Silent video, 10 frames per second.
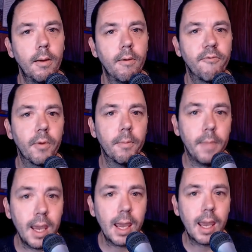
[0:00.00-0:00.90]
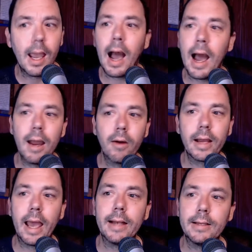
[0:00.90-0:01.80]
For me, I already
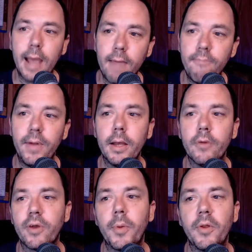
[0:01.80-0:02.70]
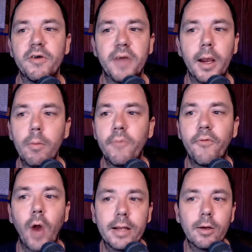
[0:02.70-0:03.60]
had 10 videos up on this channel
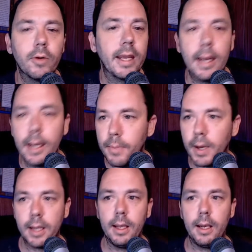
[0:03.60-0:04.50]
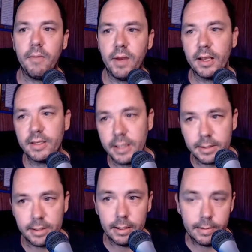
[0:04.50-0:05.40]
before I told anybody it even
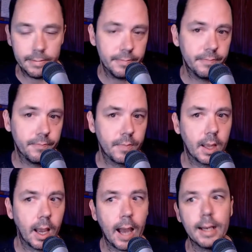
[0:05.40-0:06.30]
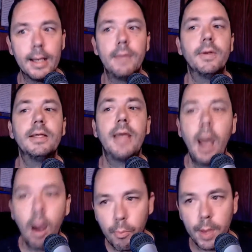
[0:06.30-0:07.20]
existed. I didn't even
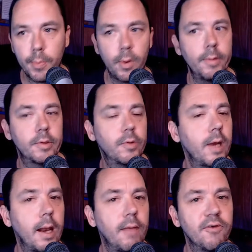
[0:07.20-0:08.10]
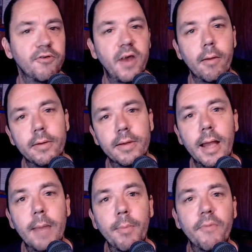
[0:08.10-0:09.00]
tell people I was creating this channel until I
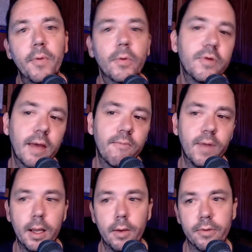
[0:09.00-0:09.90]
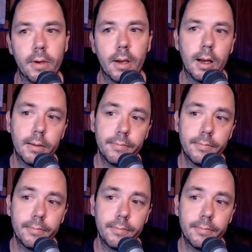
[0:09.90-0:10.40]
had my first 10 videos online.